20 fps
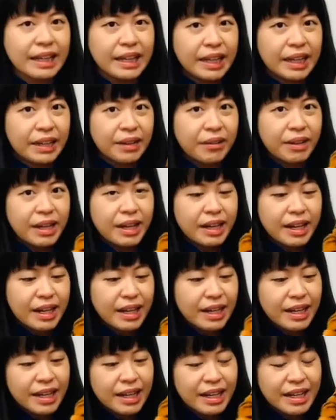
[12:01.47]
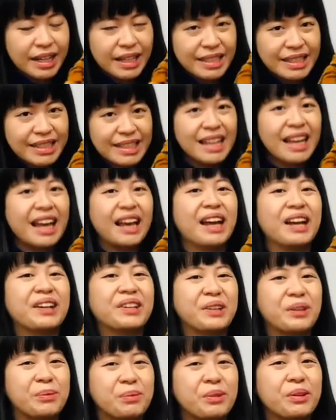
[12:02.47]
here it is.
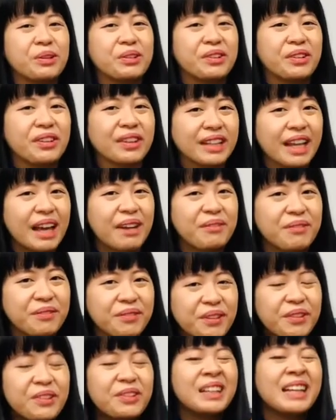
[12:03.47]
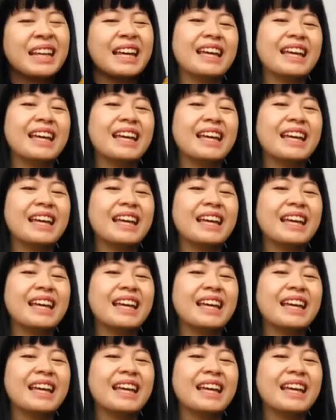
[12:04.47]
You put your left foot